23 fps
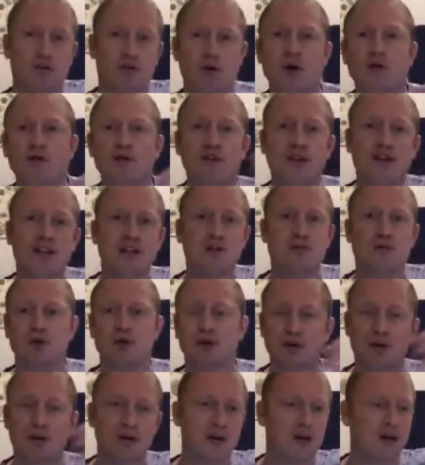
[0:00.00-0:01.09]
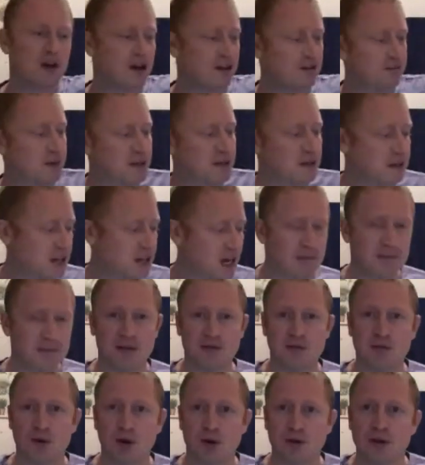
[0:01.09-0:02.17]
to over the network as many times
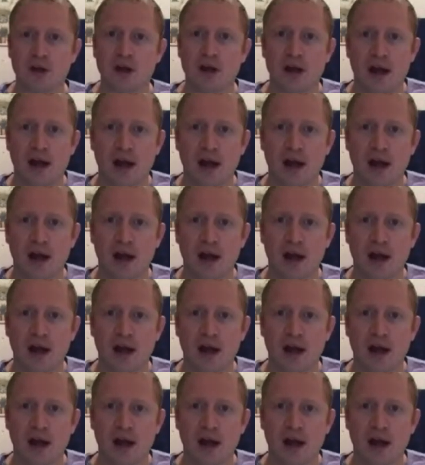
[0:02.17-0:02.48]
as we want.